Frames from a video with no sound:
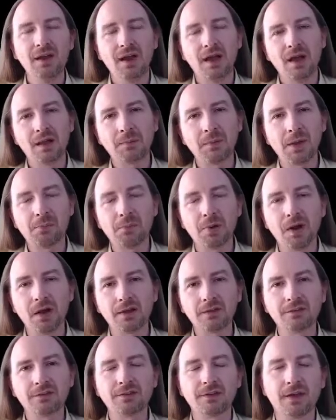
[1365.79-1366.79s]
and my
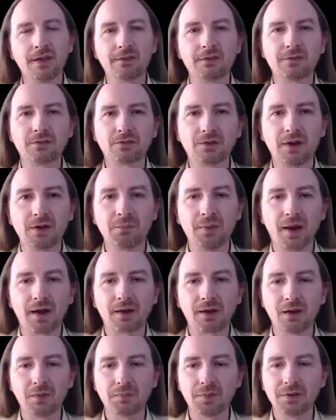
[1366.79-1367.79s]
pod slides straight
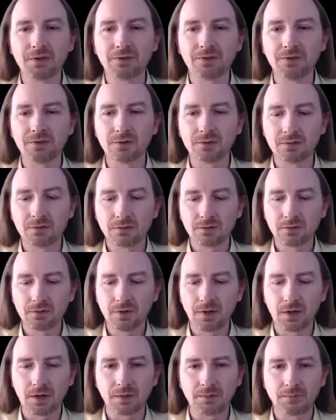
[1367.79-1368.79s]
back up into
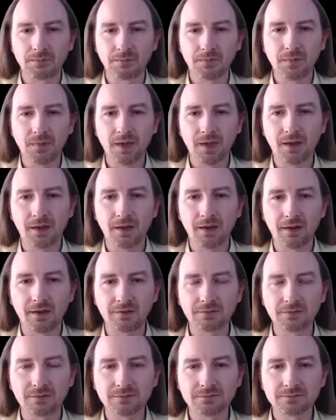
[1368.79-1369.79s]

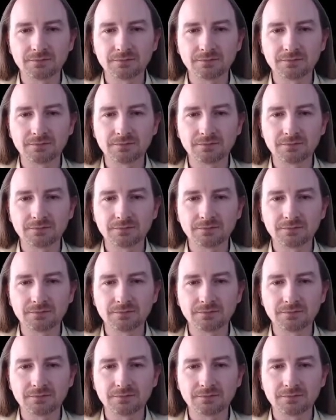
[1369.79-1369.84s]
AKS.